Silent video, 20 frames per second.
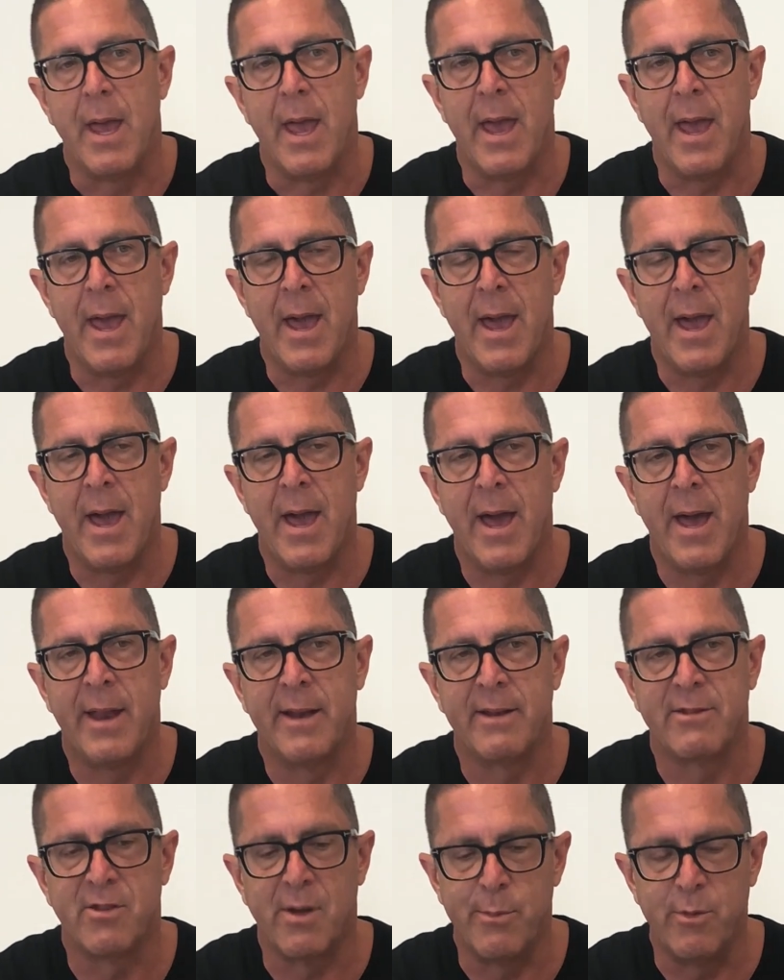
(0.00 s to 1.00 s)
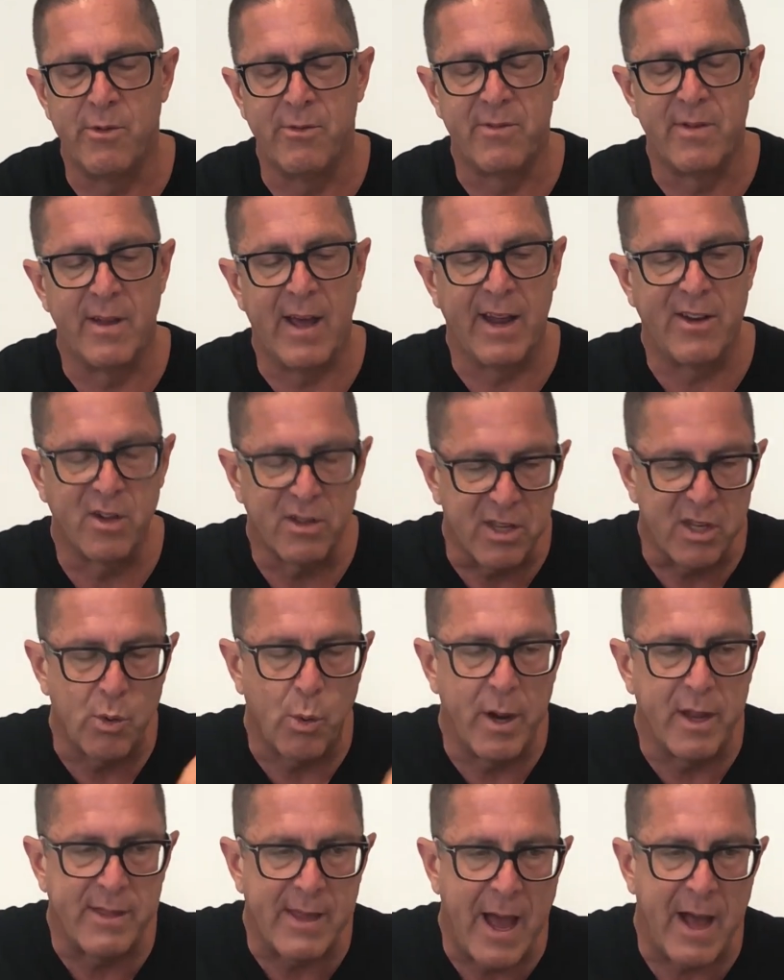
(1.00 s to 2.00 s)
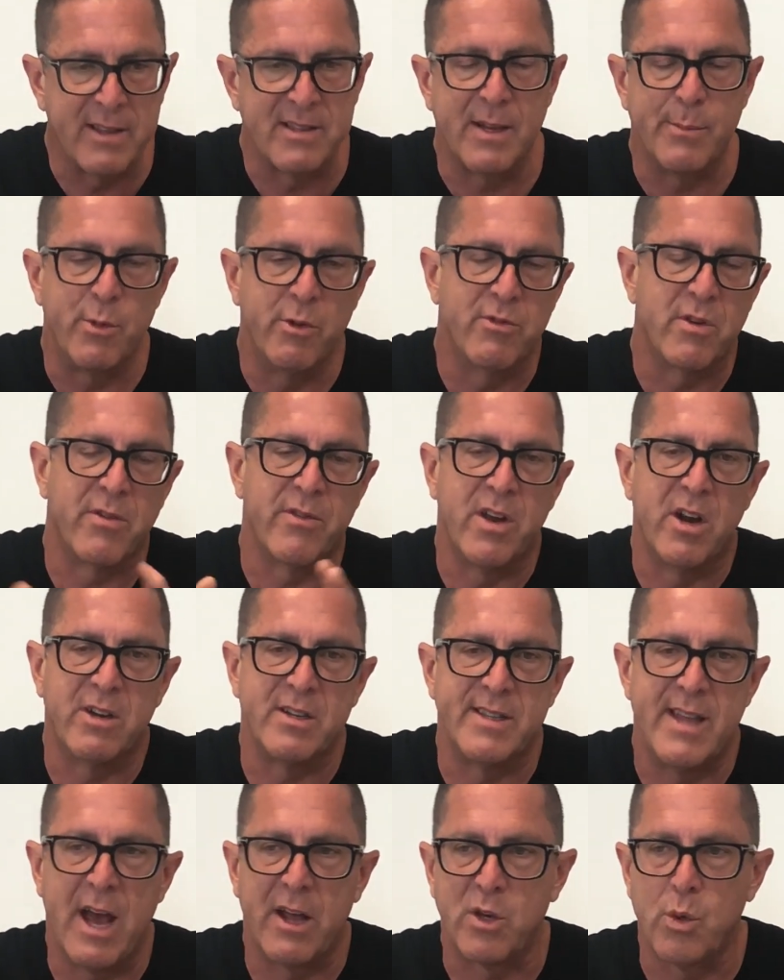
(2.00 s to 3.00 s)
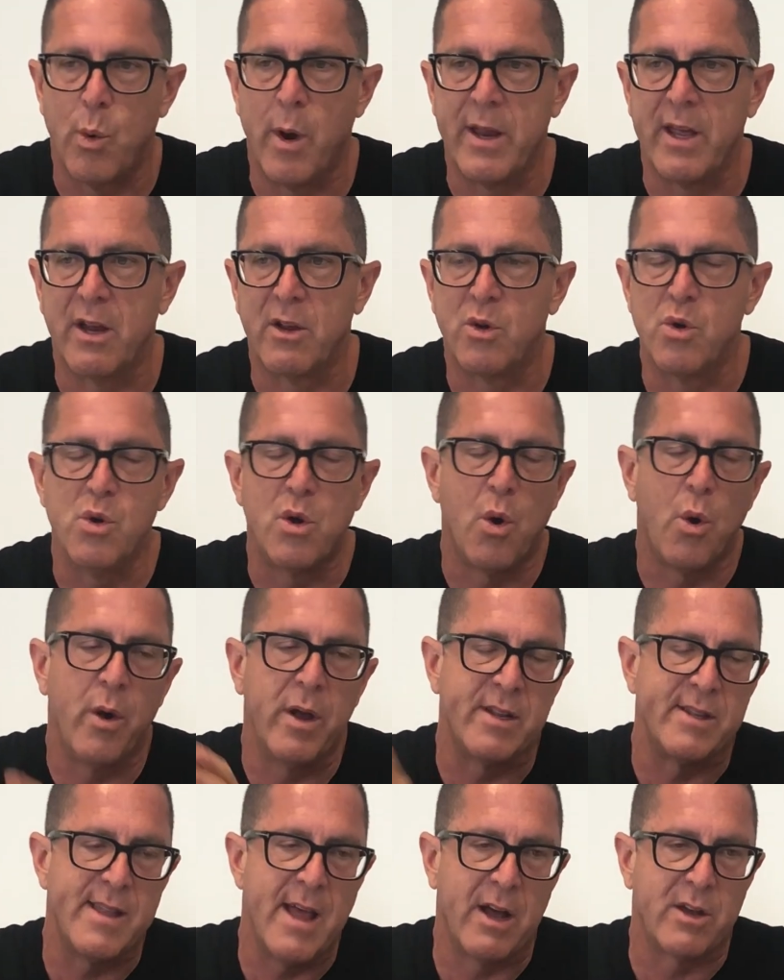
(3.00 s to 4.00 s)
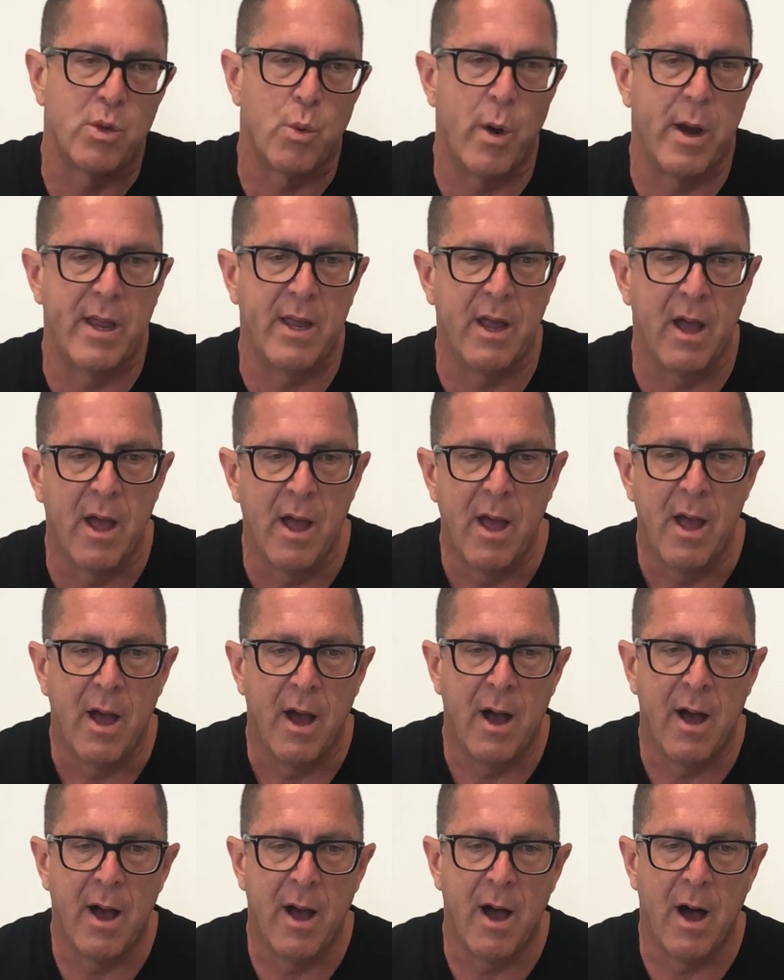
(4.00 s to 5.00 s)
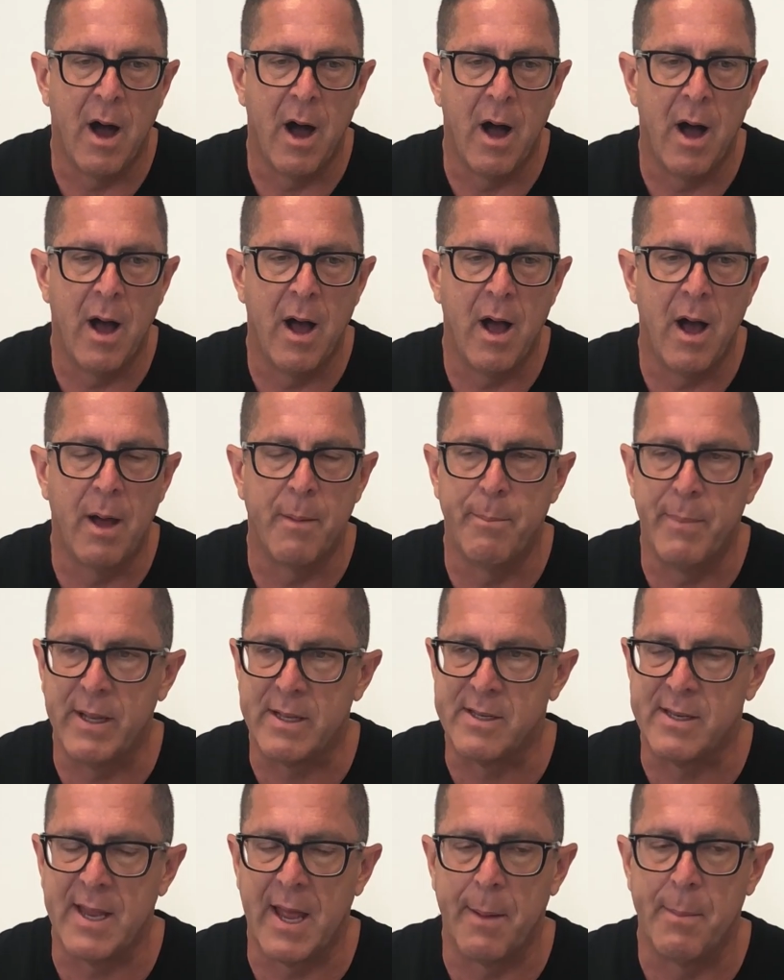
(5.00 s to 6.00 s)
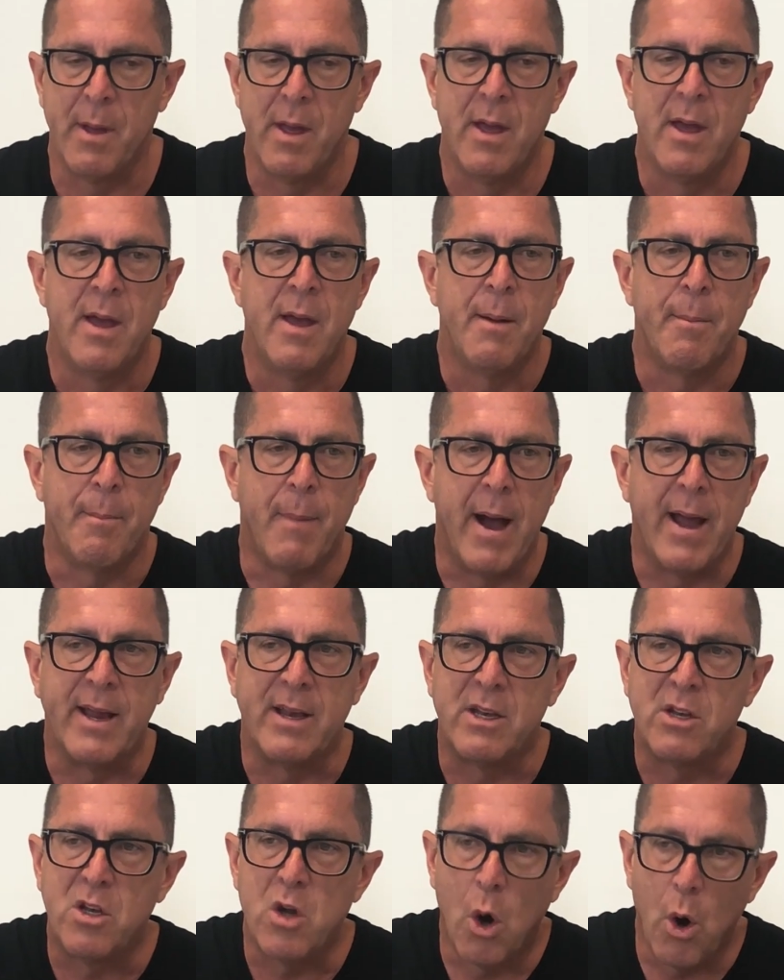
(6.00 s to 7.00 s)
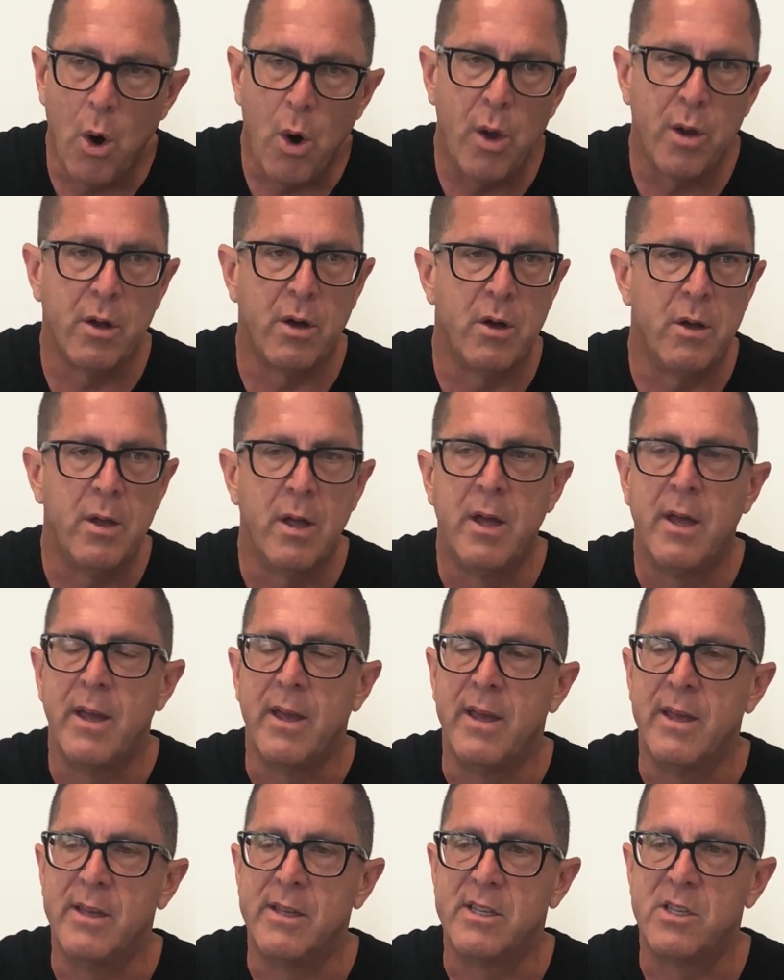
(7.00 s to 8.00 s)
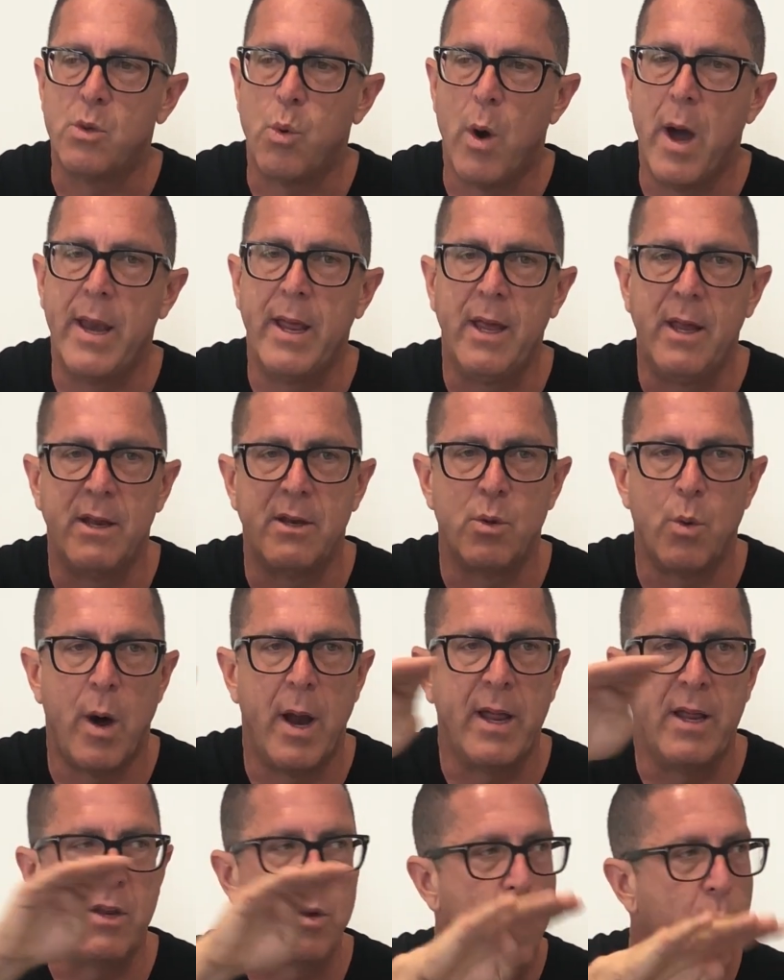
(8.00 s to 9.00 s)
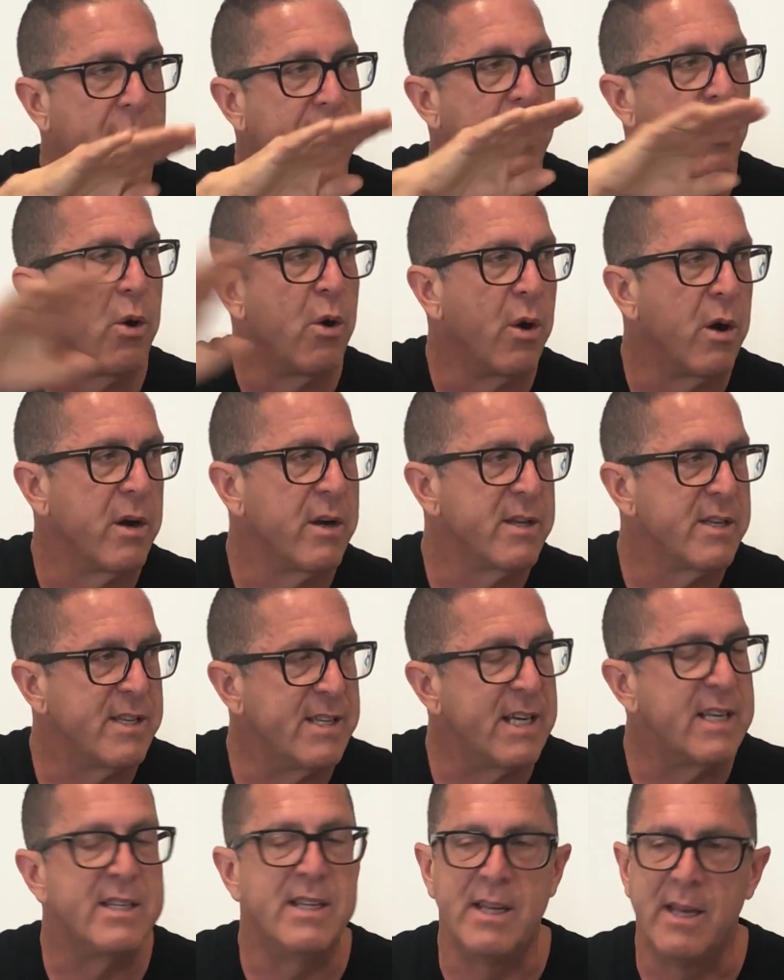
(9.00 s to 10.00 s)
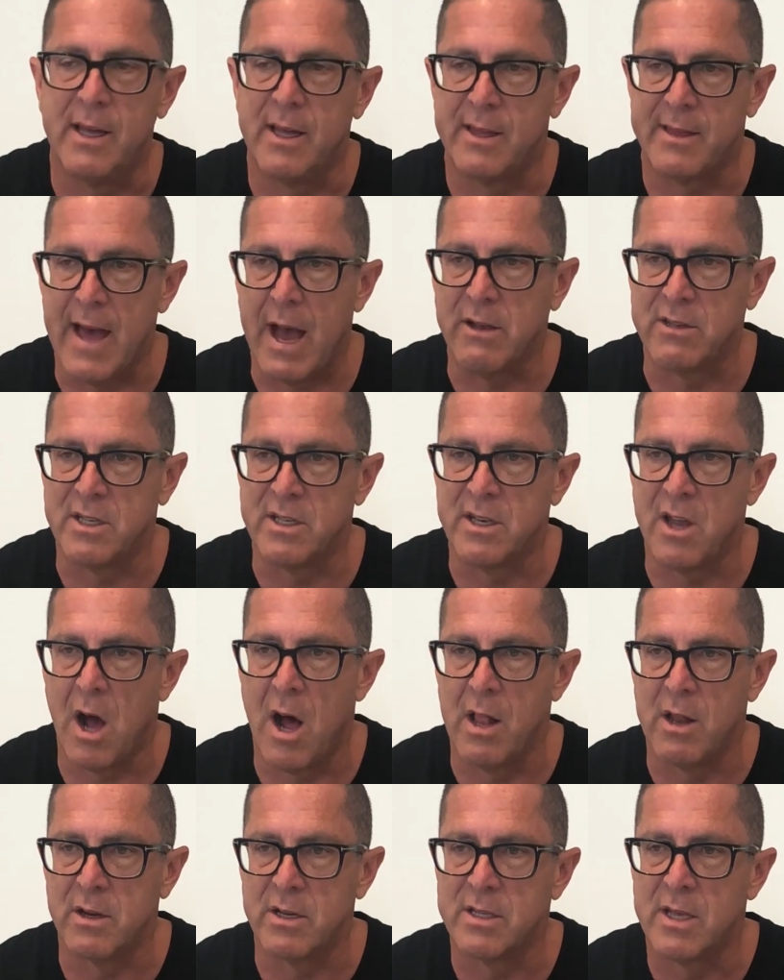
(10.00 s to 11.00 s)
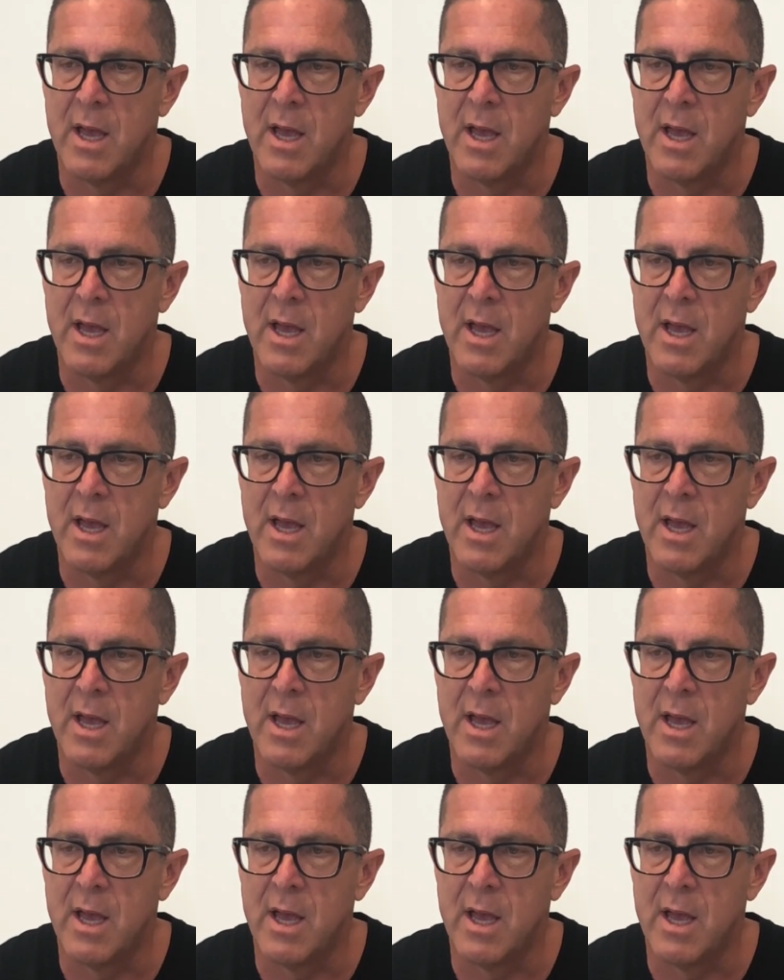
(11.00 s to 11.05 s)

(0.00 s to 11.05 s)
And so I took the $20,000 and moved it over here. It's now 20 on KuCoin, it's now 20 on Bitstamp. My total is 20, 20, 20, or $60,000.